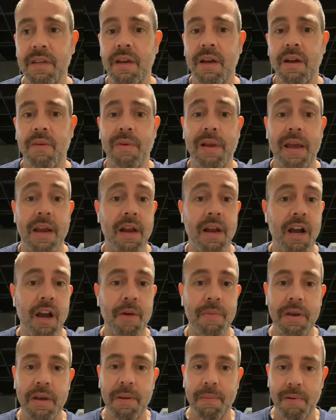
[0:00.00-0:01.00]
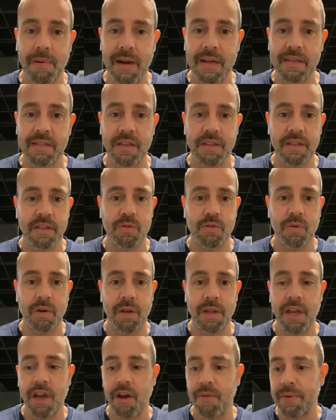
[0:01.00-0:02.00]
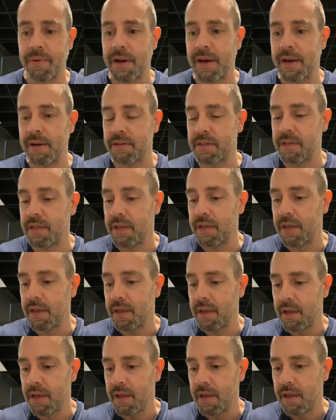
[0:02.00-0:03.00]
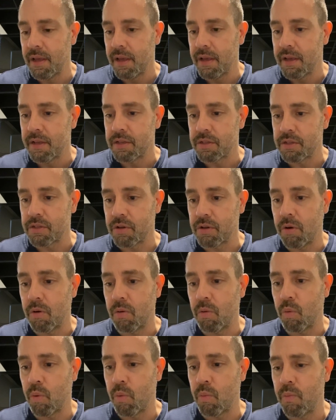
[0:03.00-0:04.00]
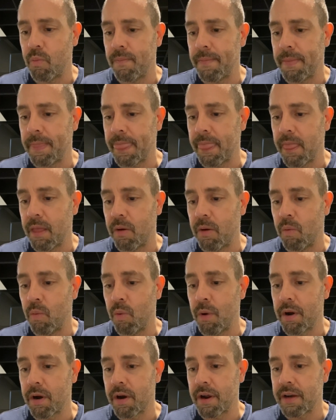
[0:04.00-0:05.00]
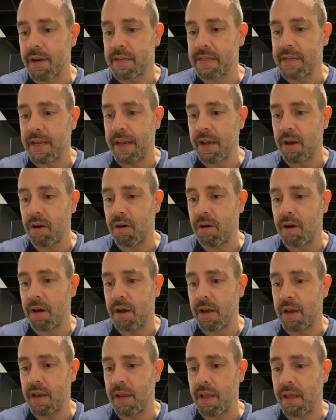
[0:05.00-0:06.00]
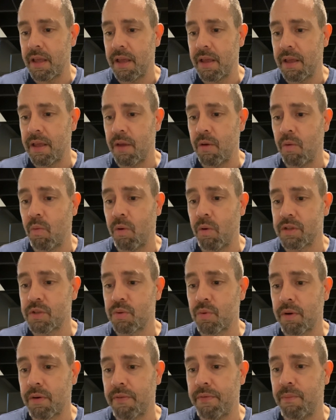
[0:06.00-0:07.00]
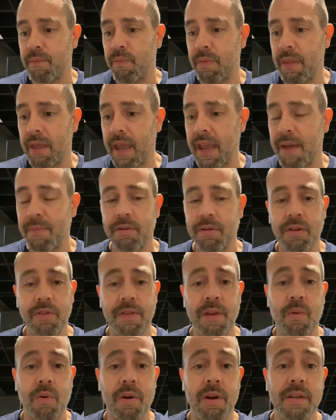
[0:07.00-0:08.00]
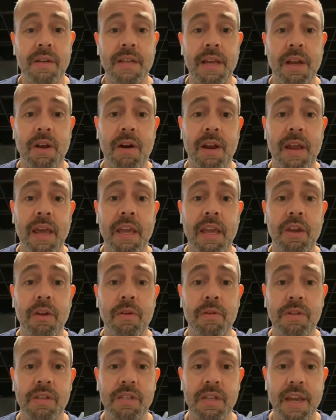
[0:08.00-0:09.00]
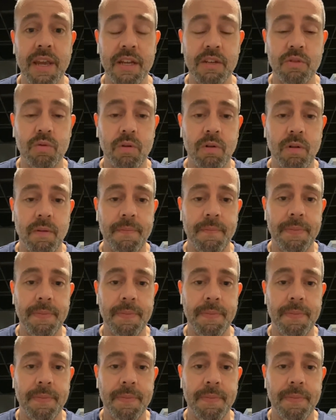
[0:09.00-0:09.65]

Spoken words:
We got Hub in Nebraska that's really helping out. So we're going to take on, once we're able to do that, we're going to take on a huge schedule